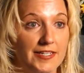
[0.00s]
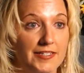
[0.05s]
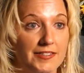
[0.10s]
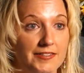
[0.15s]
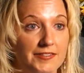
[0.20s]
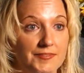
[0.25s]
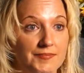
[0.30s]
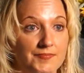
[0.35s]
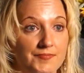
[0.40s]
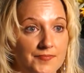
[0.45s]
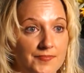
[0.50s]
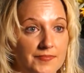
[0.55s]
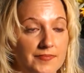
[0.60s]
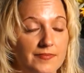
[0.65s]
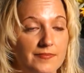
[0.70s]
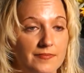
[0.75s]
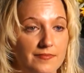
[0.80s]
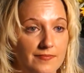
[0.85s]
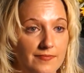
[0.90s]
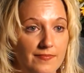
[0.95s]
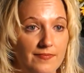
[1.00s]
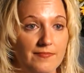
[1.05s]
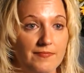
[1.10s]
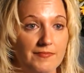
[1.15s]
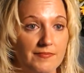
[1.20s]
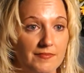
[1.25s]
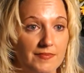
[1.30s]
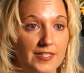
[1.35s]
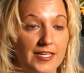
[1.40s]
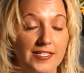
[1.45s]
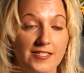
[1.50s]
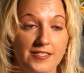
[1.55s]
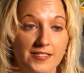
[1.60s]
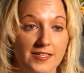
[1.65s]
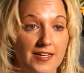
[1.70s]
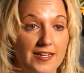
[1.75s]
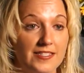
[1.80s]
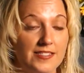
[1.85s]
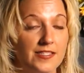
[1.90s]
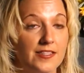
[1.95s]
and it's
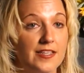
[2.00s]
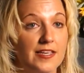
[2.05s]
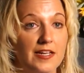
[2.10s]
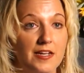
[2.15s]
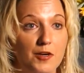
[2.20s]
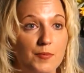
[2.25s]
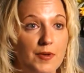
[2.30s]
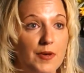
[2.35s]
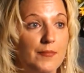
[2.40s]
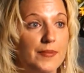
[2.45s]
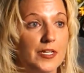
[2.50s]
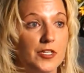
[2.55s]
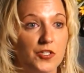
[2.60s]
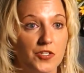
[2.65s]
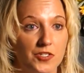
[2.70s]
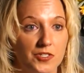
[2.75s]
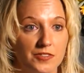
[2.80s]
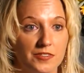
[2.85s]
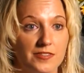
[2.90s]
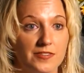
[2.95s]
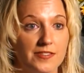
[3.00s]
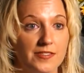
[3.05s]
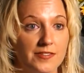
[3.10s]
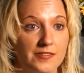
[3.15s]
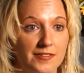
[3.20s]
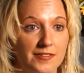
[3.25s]
nice, and they care about my girls,